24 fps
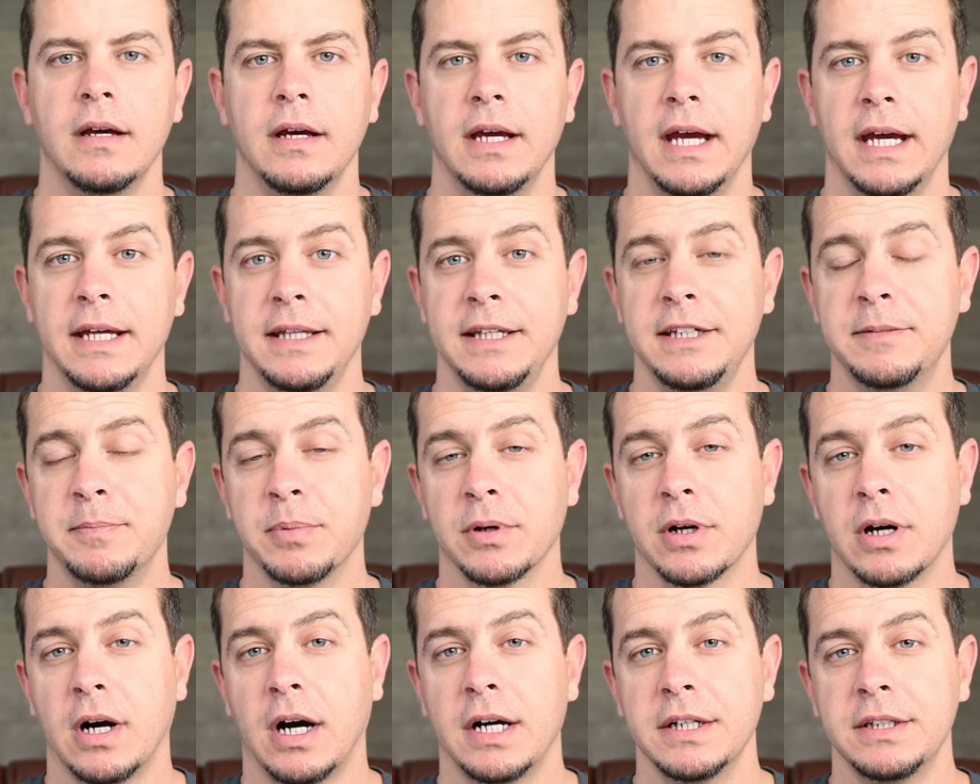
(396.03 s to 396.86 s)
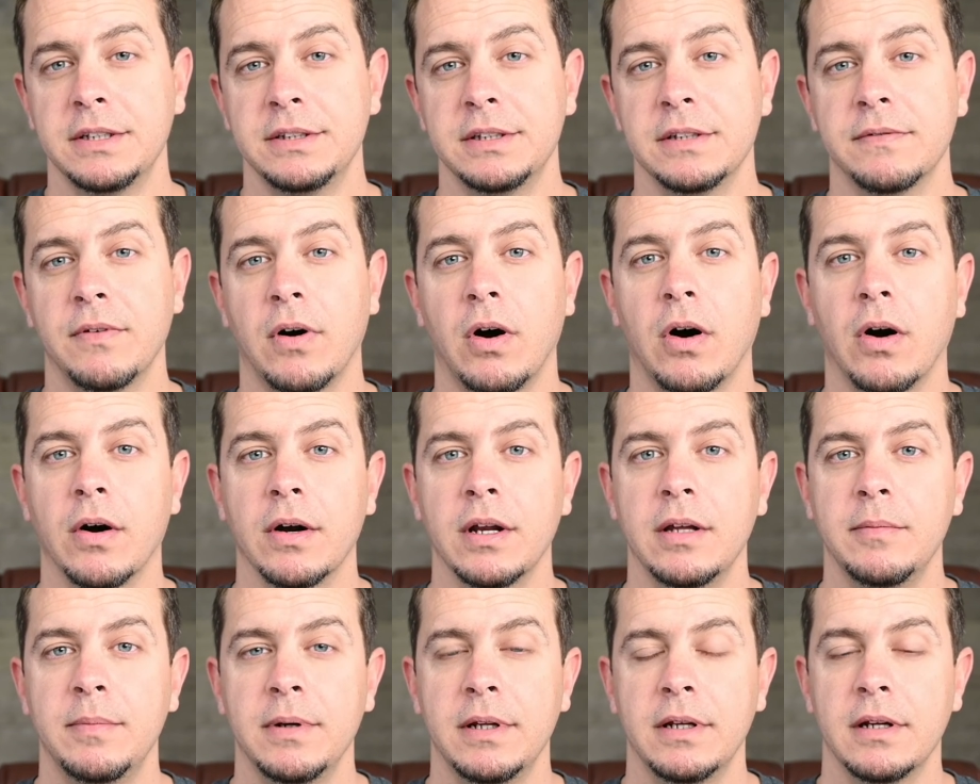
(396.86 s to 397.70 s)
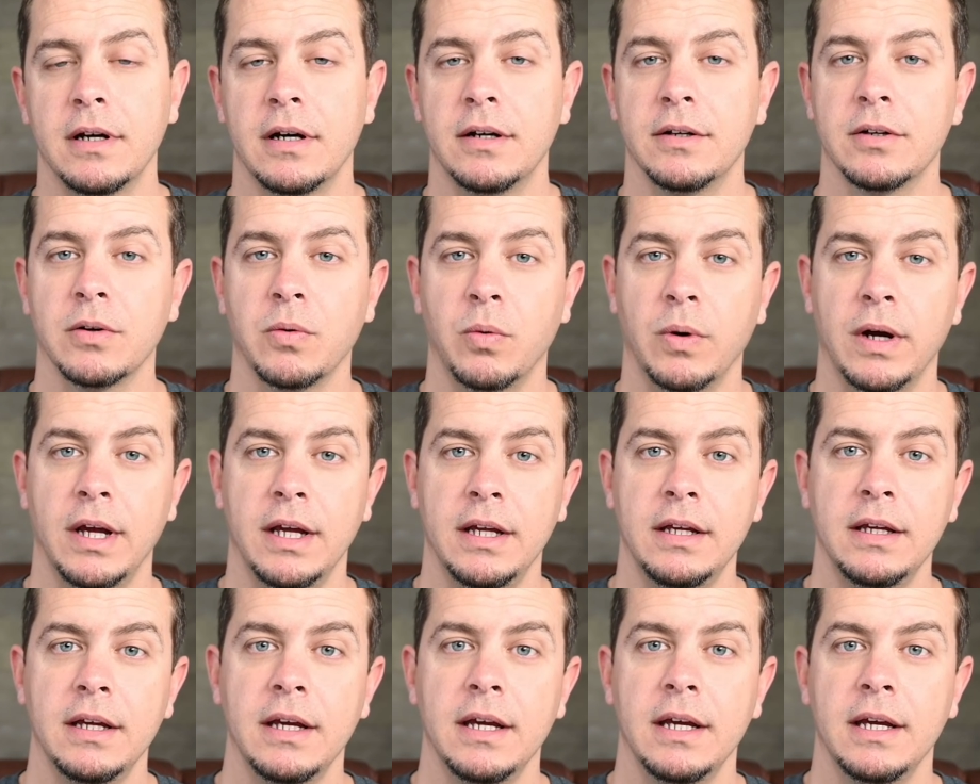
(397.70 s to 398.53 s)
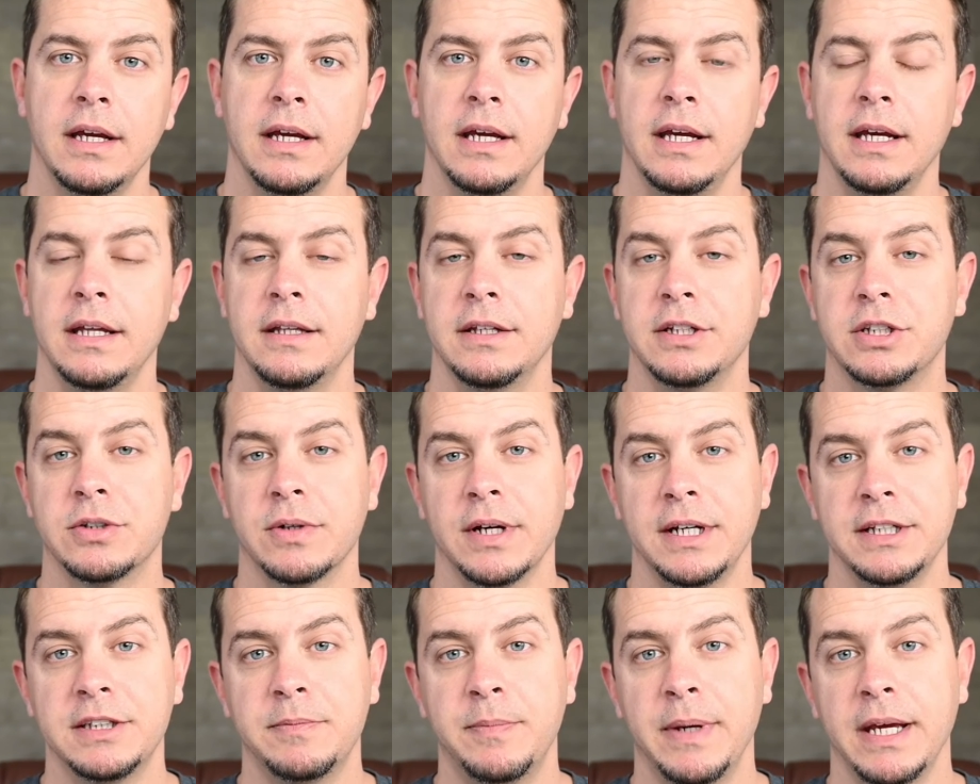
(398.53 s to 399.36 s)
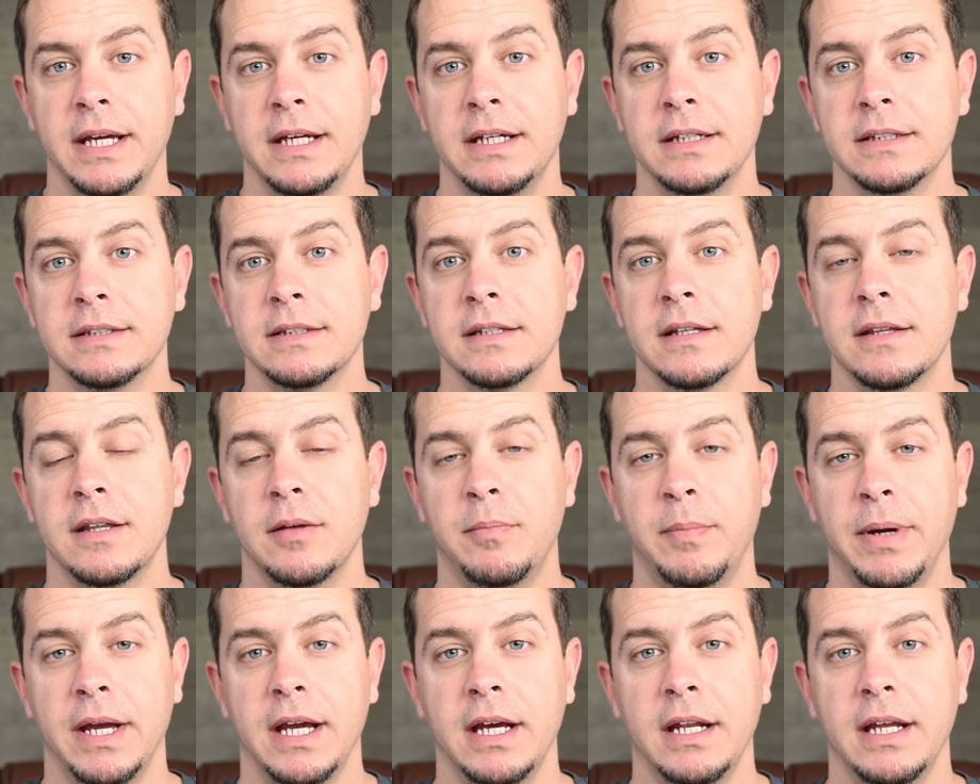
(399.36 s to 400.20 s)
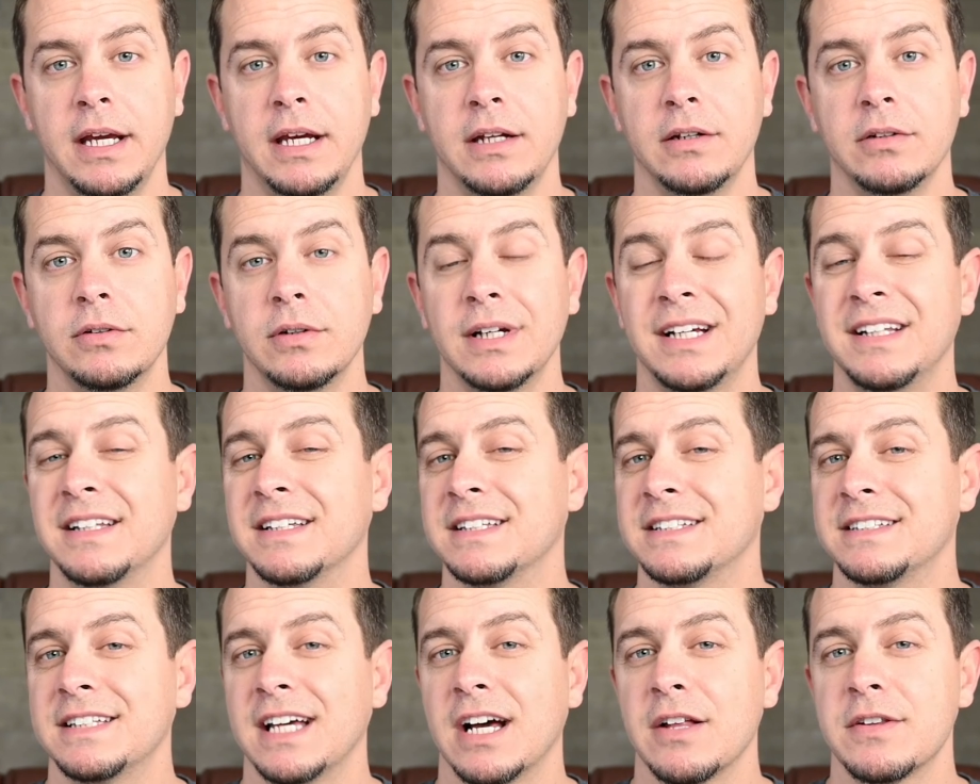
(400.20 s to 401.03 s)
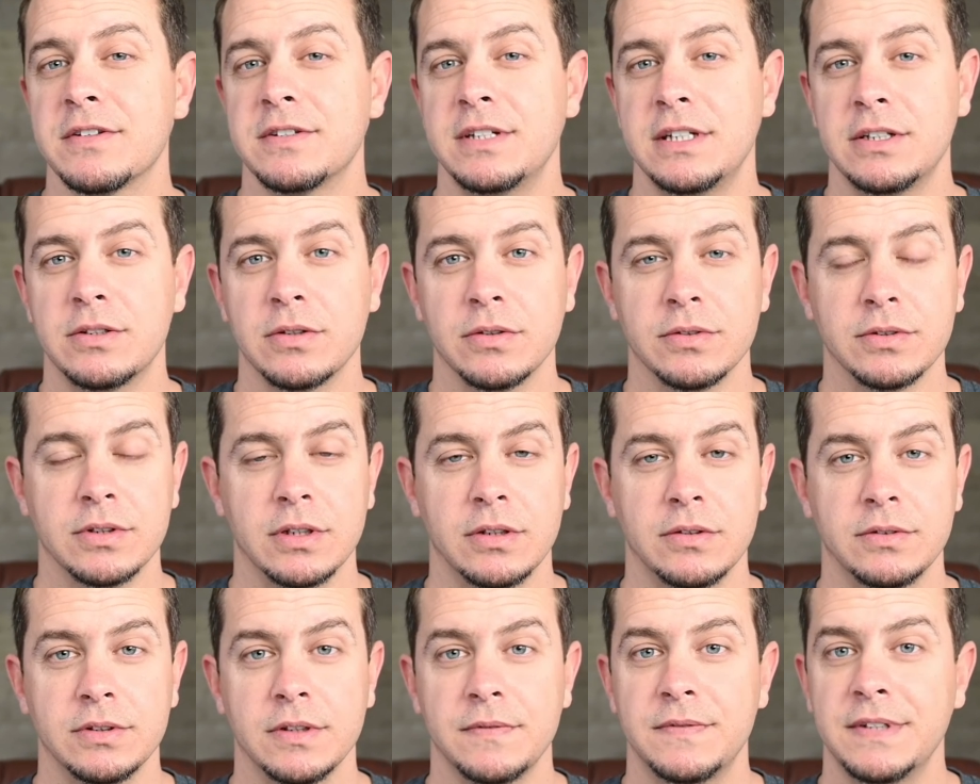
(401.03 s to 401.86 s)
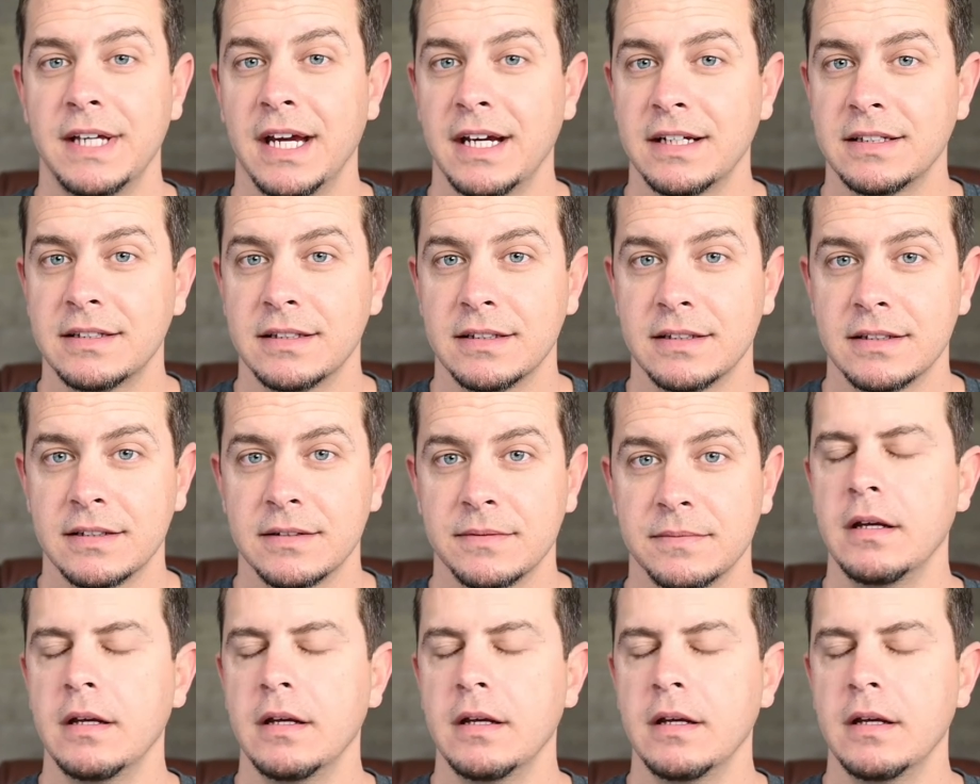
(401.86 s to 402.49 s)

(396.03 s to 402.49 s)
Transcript: And these precautions have already been underway in the Trans-Pecos, the Panhandle, and the South Central zones of Texas.